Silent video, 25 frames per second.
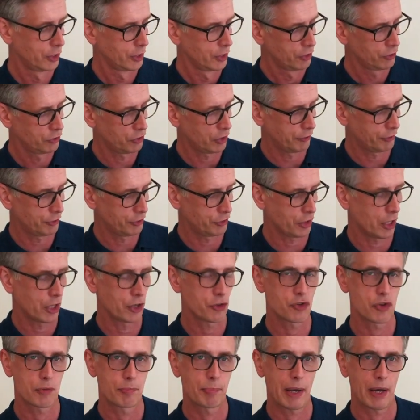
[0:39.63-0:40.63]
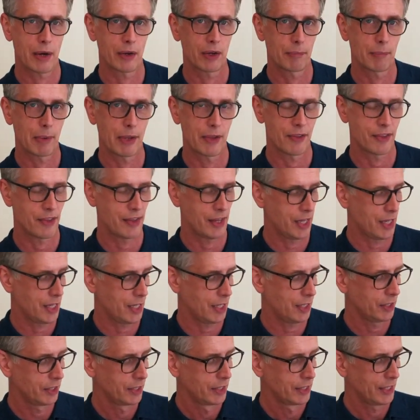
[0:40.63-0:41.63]
So if it's £100 a month
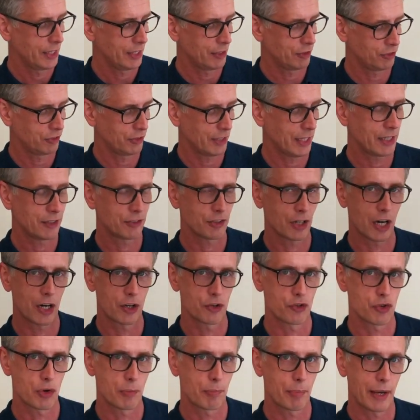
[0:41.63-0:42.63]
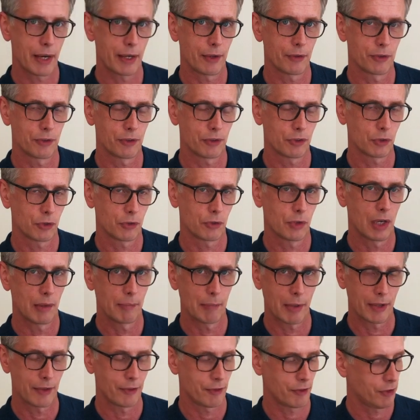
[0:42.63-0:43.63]
here, it stays £100 a
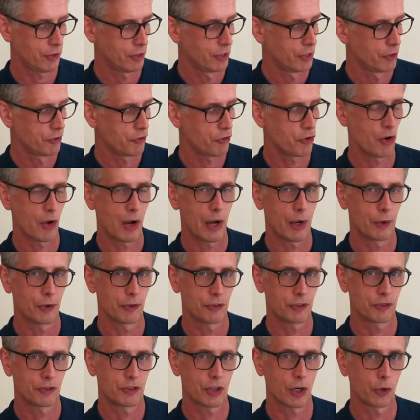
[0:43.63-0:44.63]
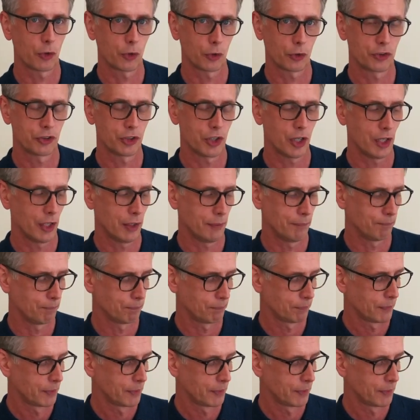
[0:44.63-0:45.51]
month throughout its total term.